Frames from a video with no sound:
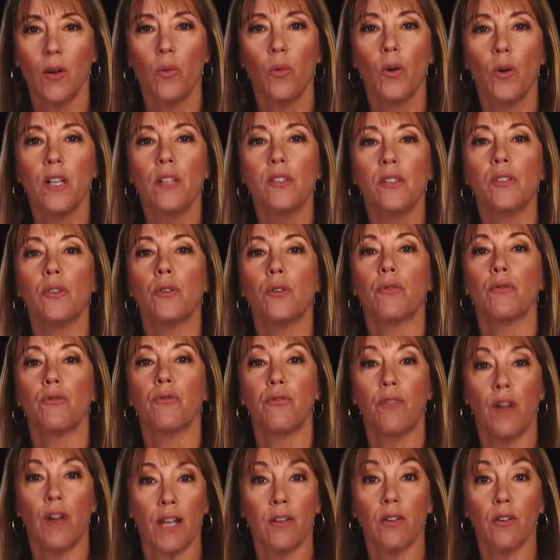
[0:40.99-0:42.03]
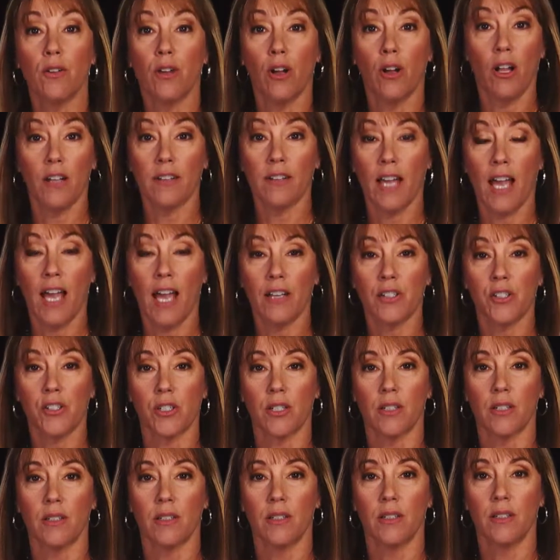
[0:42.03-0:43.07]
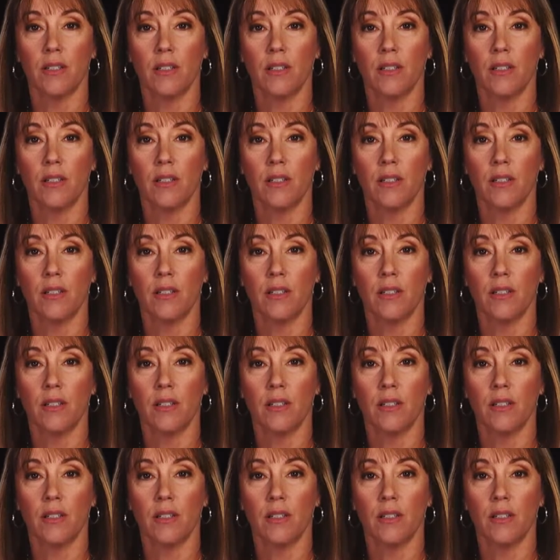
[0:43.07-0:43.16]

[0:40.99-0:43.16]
What is your final call to action?